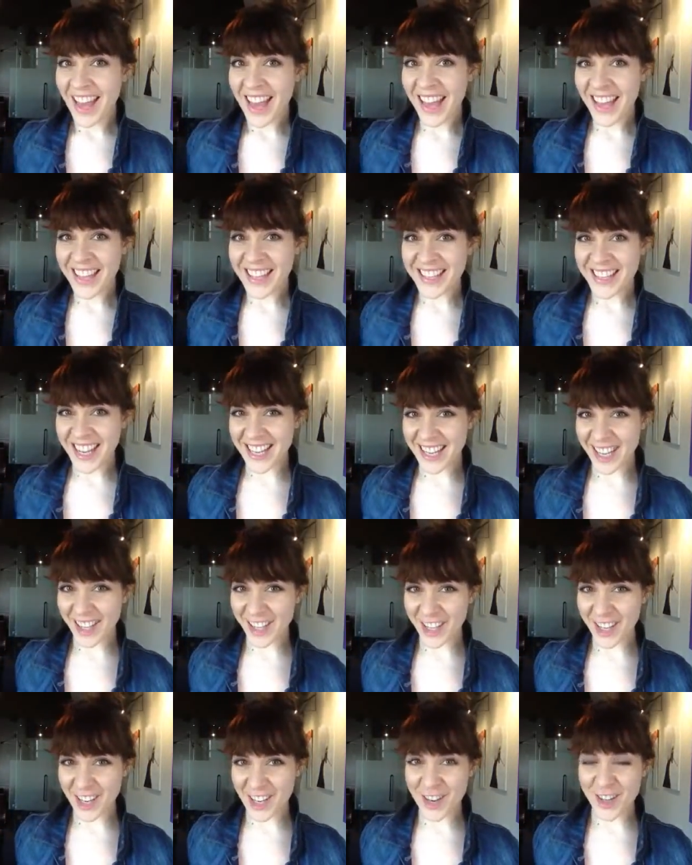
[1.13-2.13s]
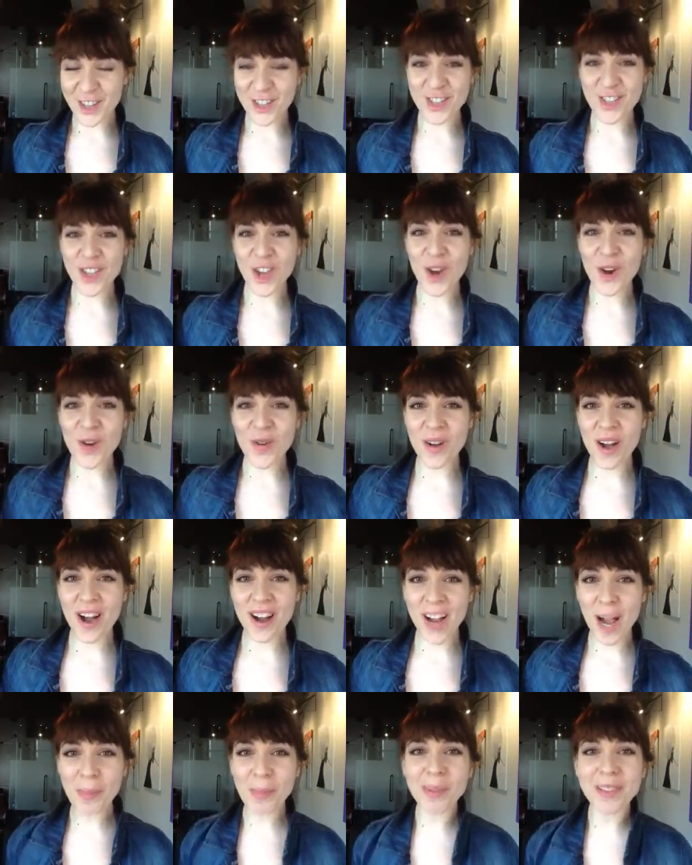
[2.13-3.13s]
Hey, Daniella here. So,
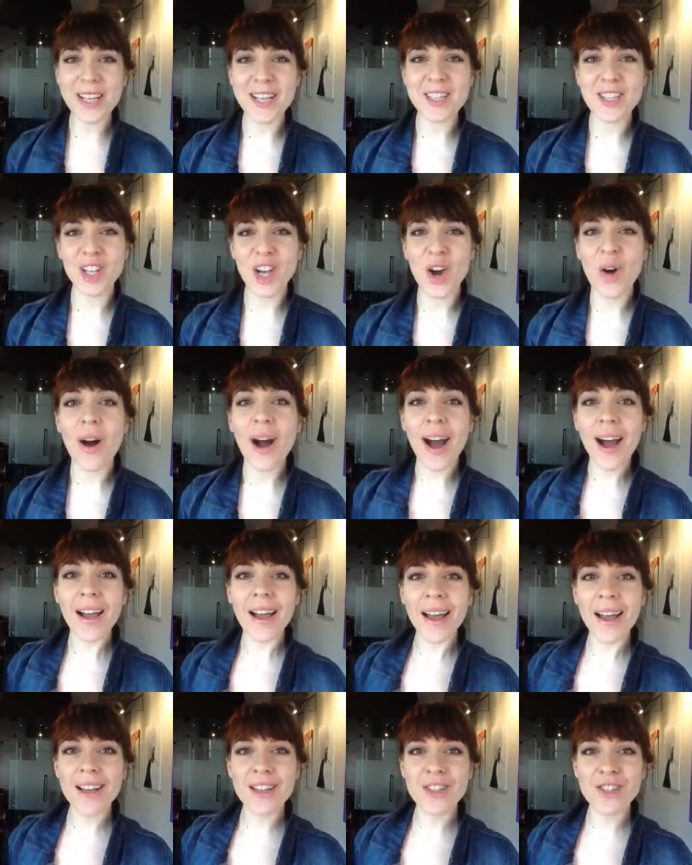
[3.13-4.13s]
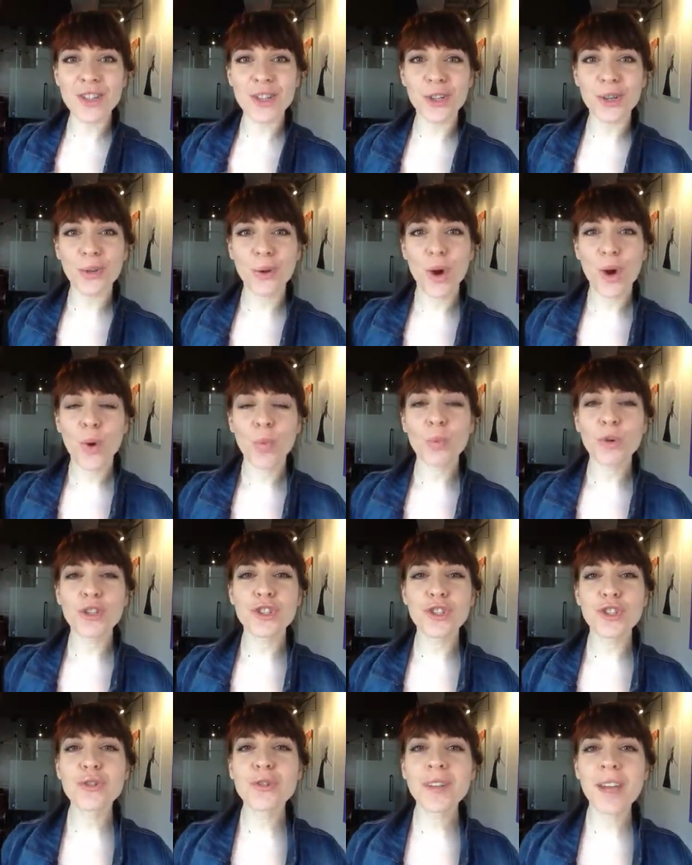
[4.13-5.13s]
a couple days ago, I asked you,
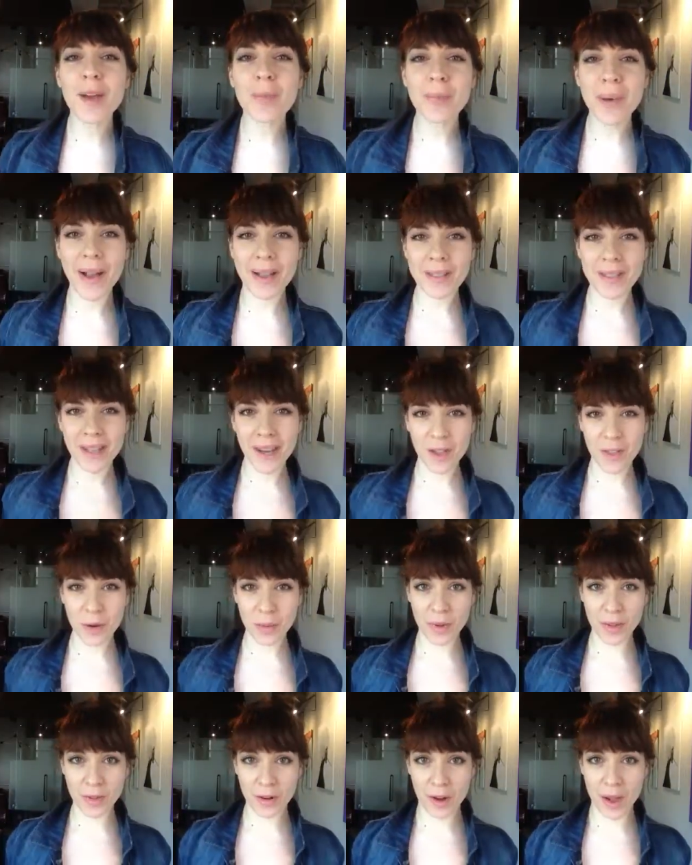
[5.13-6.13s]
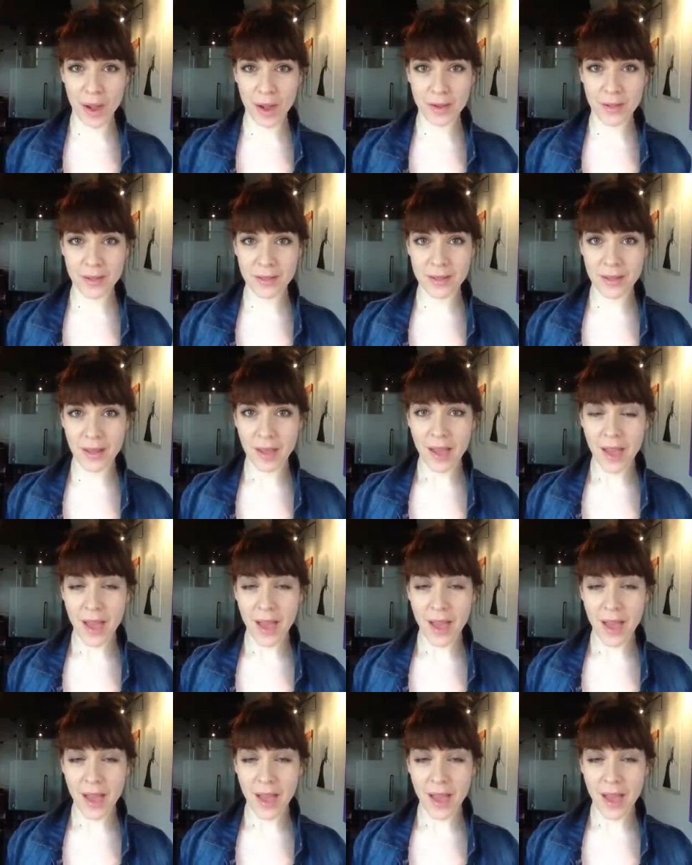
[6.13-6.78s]
would you get back together with your ex?